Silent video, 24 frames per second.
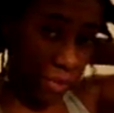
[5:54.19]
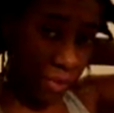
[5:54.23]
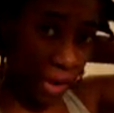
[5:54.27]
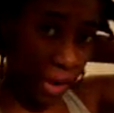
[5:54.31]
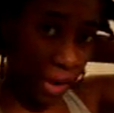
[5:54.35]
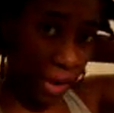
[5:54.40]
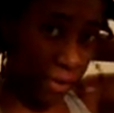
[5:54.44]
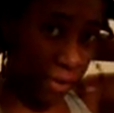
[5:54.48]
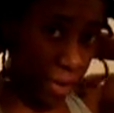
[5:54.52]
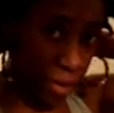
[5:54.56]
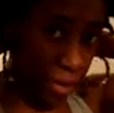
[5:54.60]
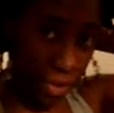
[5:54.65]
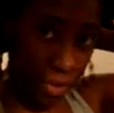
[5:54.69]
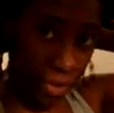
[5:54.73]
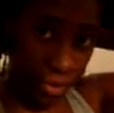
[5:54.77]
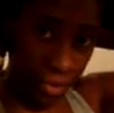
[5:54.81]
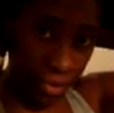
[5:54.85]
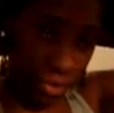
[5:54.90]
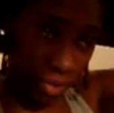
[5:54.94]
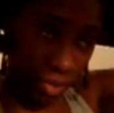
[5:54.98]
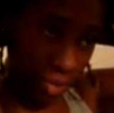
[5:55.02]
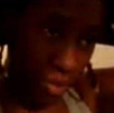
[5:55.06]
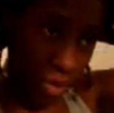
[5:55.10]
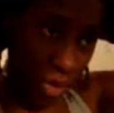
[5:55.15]
fluff up
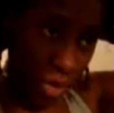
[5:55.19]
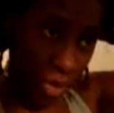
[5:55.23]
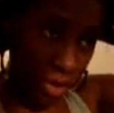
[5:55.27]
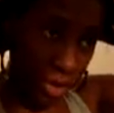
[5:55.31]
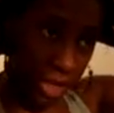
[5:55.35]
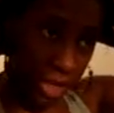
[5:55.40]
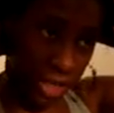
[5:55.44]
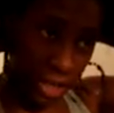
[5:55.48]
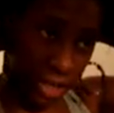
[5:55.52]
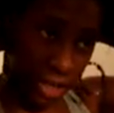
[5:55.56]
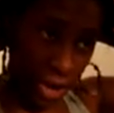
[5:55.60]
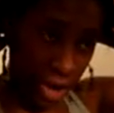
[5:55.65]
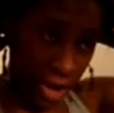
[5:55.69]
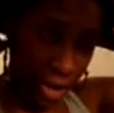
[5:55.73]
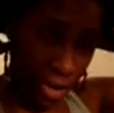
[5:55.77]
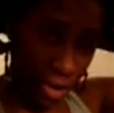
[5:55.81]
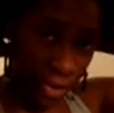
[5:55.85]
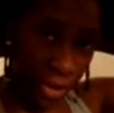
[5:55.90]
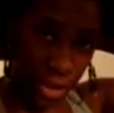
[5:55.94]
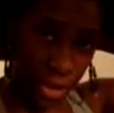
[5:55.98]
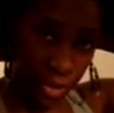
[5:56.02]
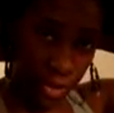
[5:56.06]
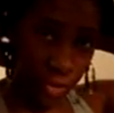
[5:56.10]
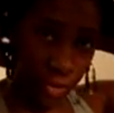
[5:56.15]
on its
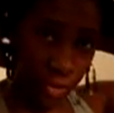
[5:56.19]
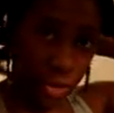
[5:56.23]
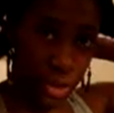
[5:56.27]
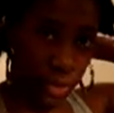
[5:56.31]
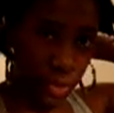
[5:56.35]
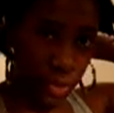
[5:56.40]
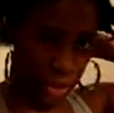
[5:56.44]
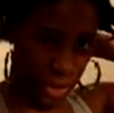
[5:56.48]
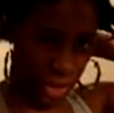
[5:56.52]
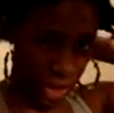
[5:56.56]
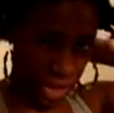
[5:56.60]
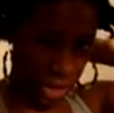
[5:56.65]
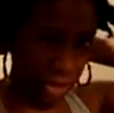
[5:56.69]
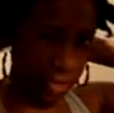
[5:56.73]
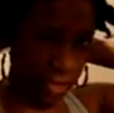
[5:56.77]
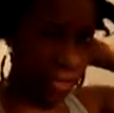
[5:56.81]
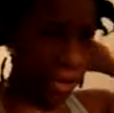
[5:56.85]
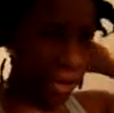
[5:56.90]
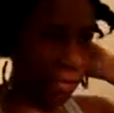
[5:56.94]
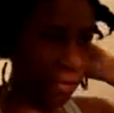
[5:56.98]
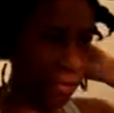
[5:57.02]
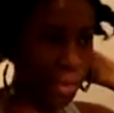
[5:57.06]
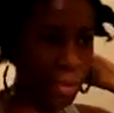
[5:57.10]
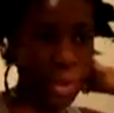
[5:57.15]
own, the roots will start to
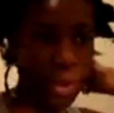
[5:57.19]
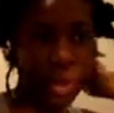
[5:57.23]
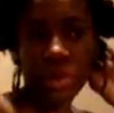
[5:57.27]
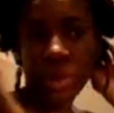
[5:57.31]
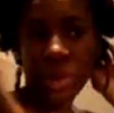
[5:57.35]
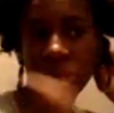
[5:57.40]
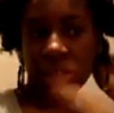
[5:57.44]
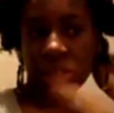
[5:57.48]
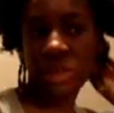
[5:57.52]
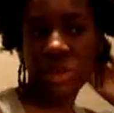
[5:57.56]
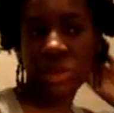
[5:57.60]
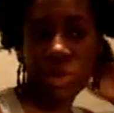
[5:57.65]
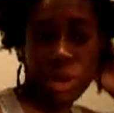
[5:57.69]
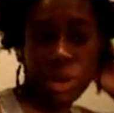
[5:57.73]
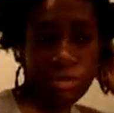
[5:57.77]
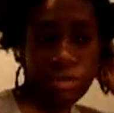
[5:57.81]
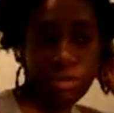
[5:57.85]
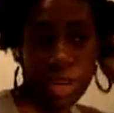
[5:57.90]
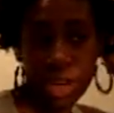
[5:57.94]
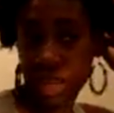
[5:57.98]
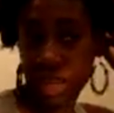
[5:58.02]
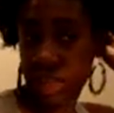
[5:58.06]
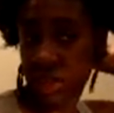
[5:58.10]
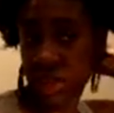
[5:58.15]
fluff up a bit, so I
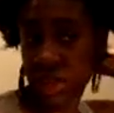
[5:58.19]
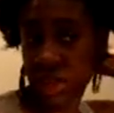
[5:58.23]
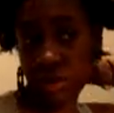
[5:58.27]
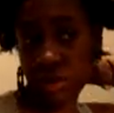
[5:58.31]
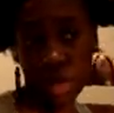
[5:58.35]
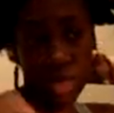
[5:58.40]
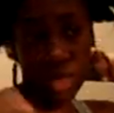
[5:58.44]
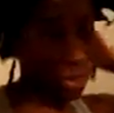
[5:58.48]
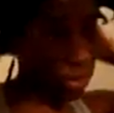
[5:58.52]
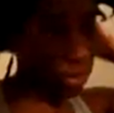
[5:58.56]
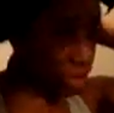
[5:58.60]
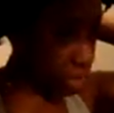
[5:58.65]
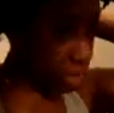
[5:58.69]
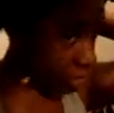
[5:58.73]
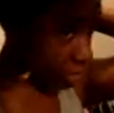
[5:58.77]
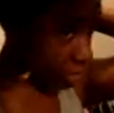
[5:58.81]
really don't mess